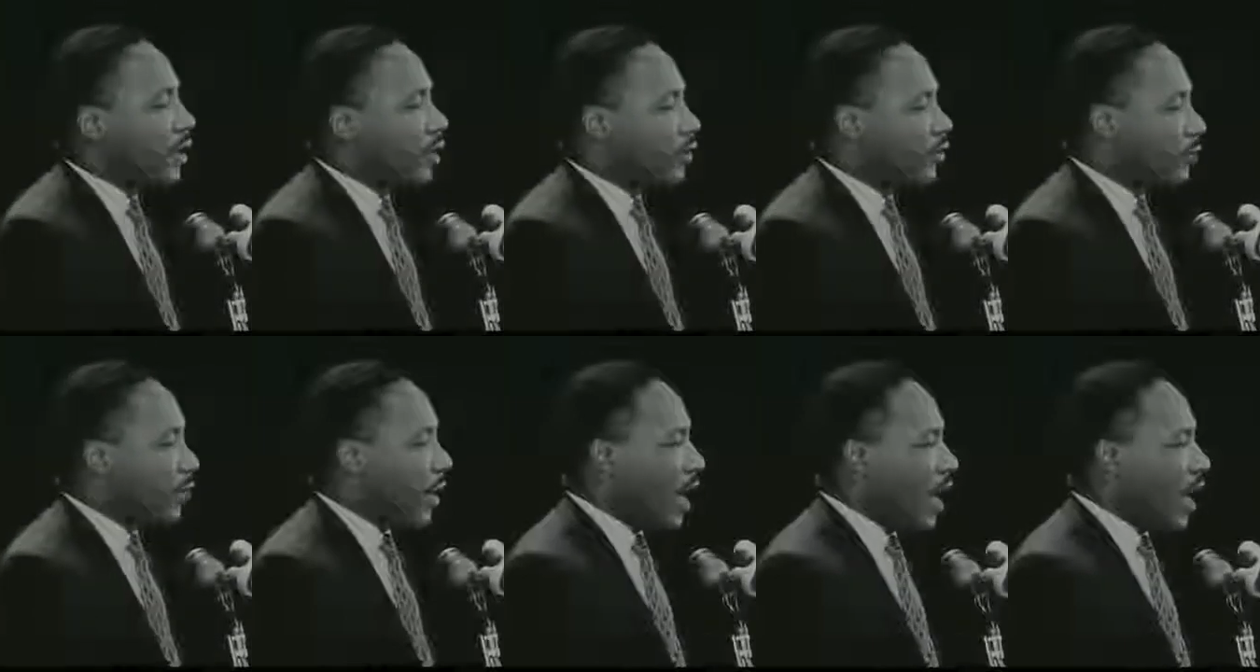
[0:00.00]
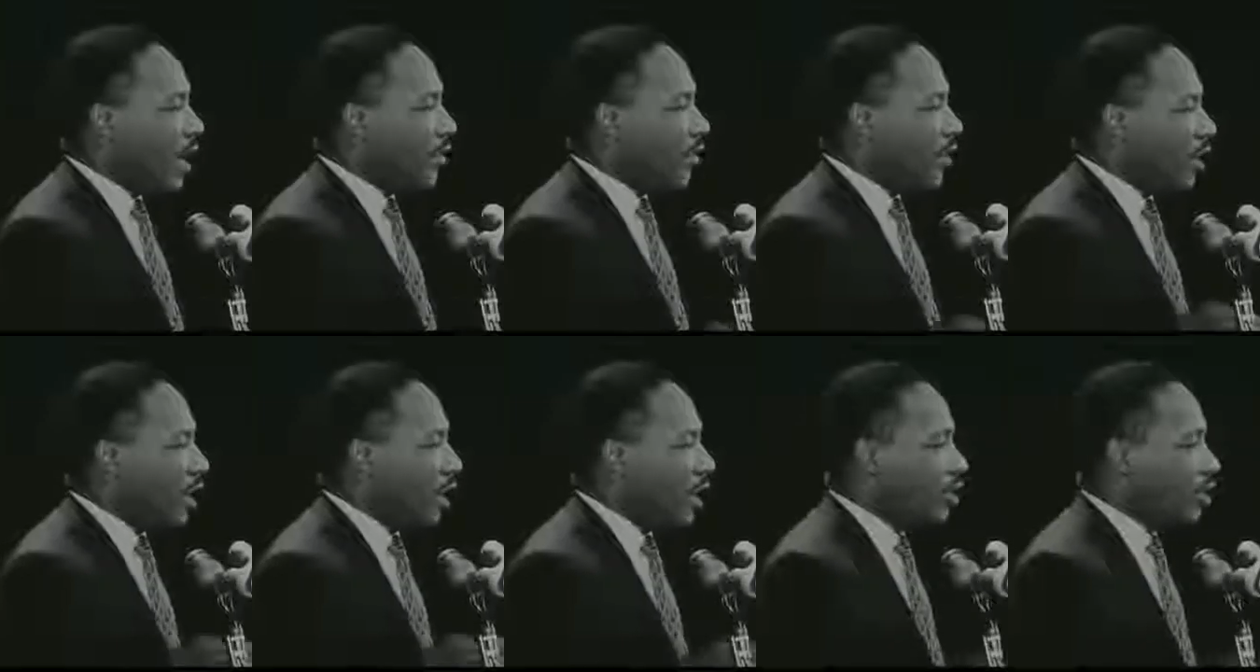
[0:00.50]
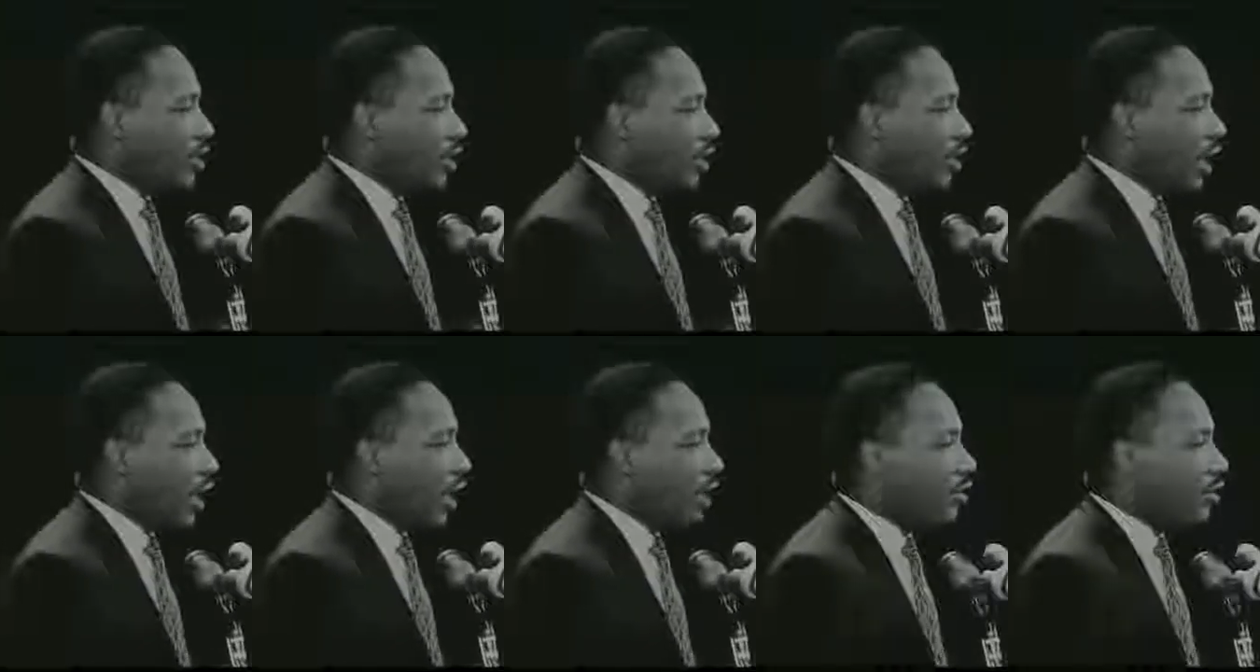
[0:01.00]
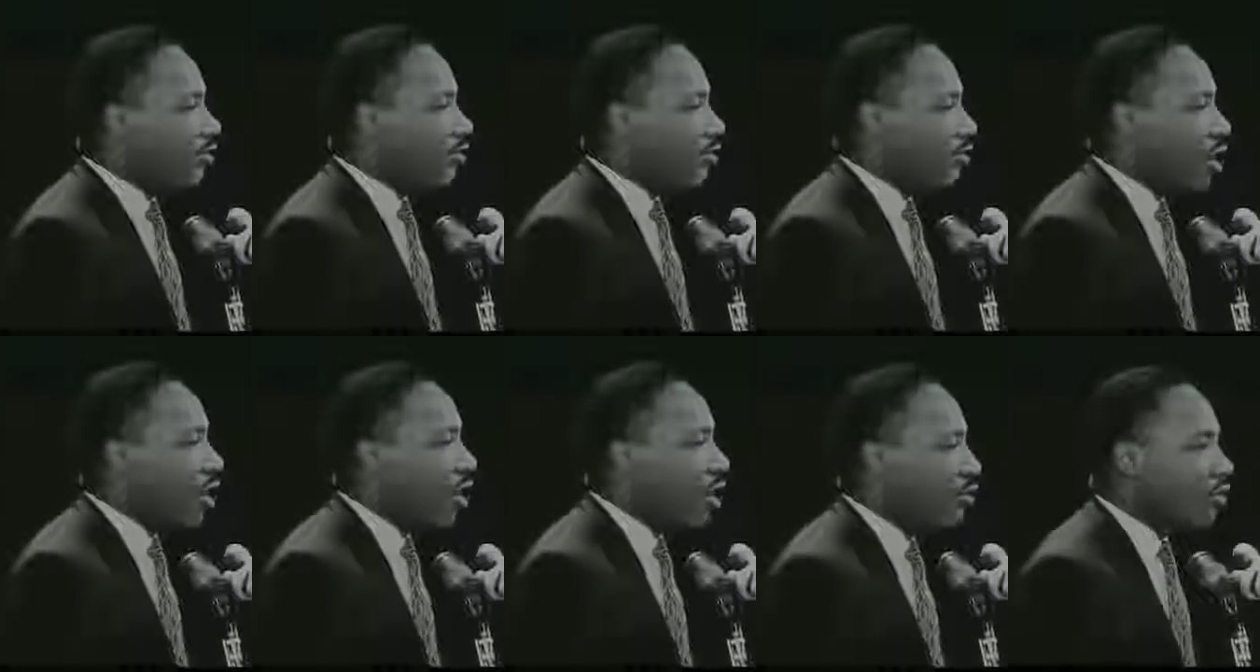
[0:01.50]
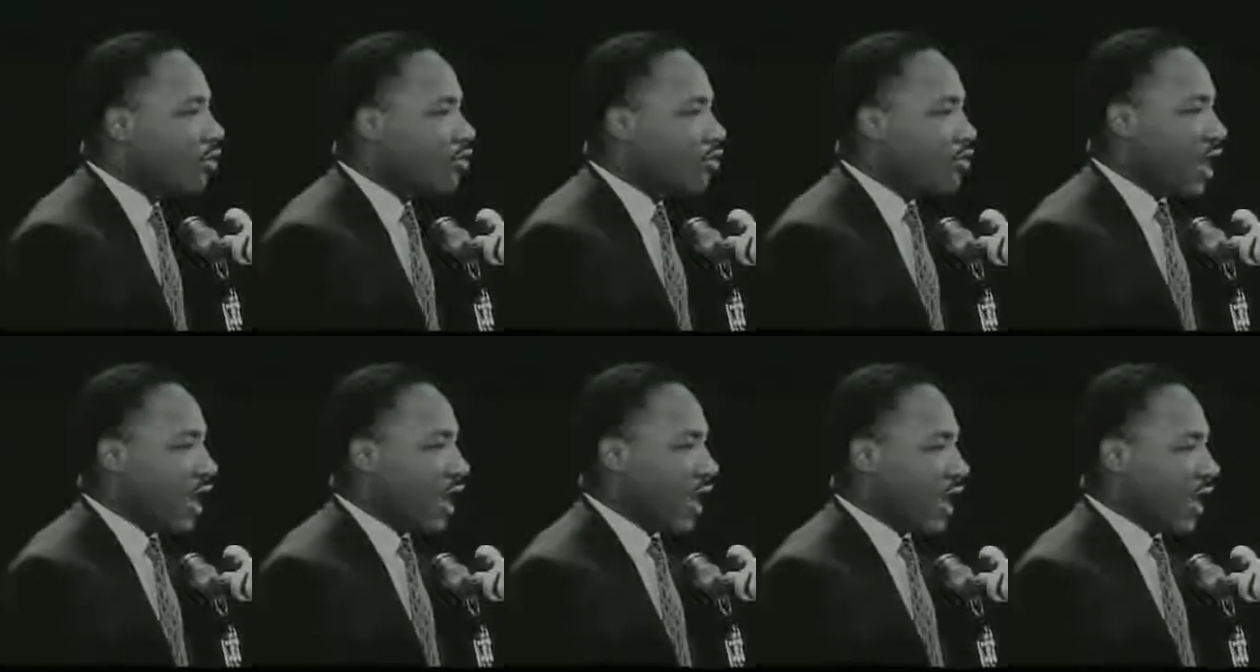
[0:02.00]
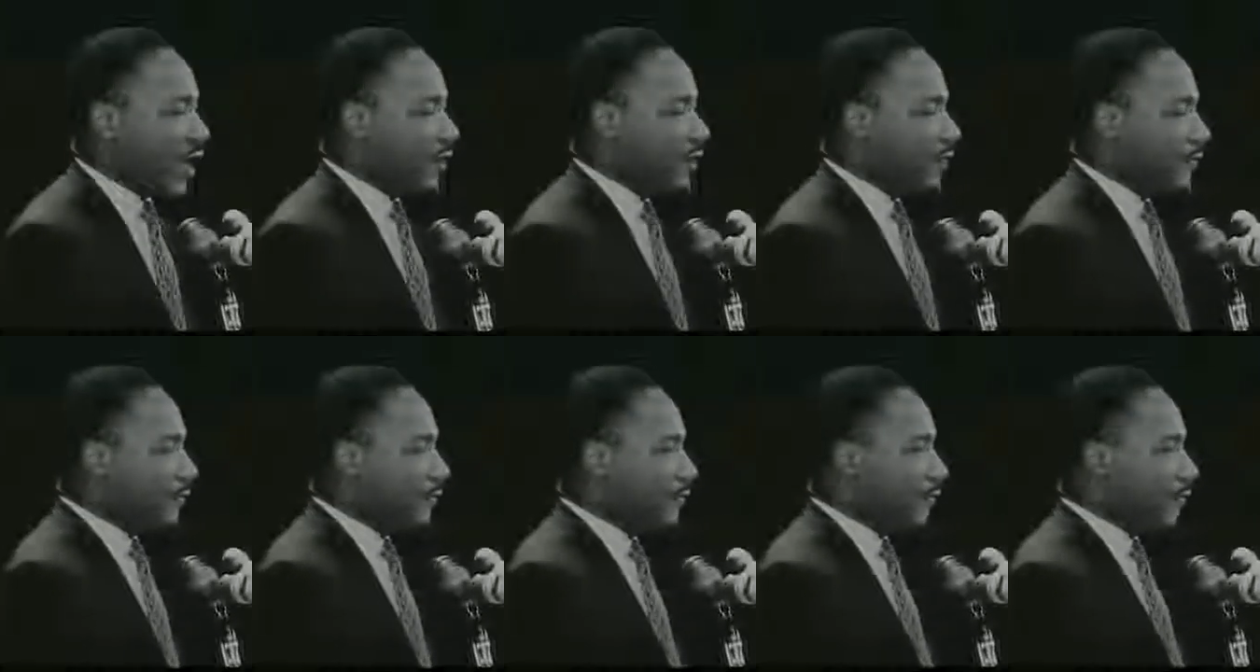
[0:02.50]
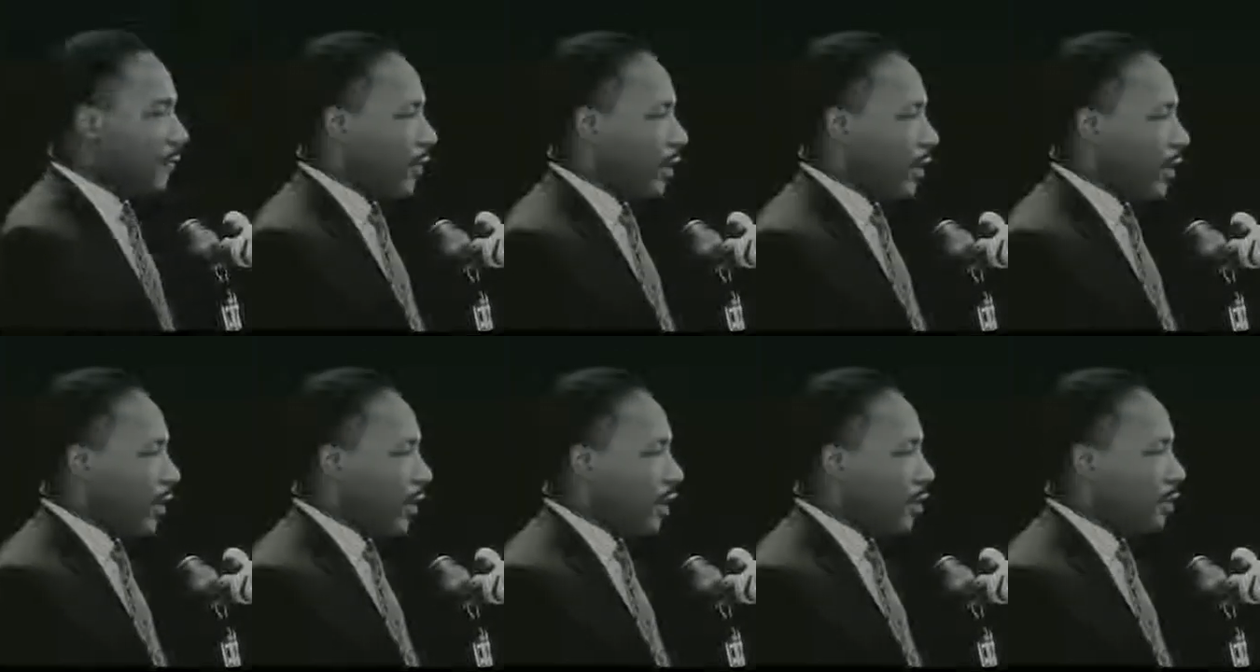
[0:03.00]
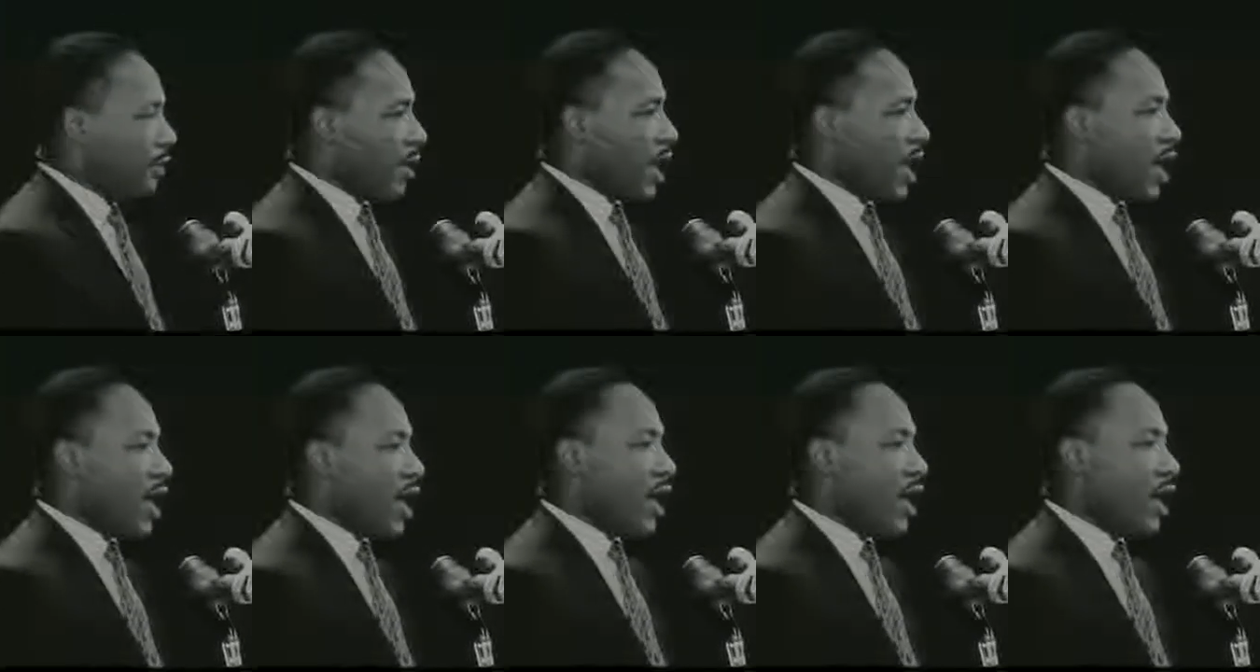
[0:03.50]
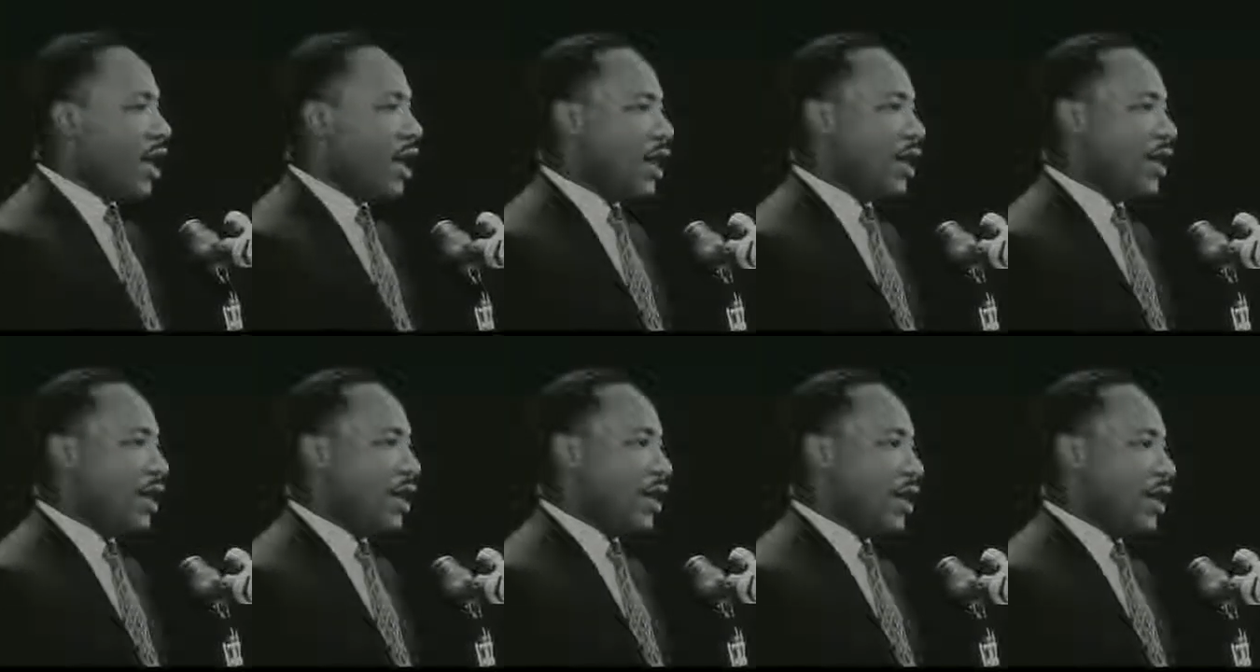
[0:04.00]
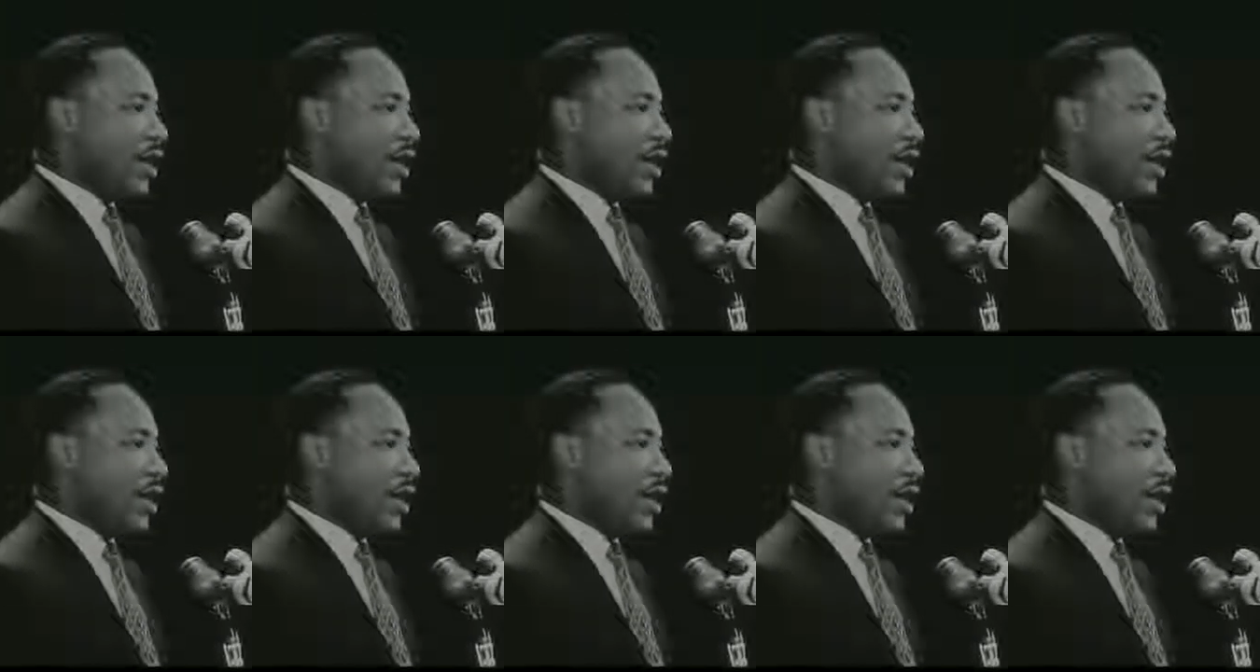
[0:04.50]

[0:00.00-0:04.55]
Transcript: is by the nation taking a strong stand and by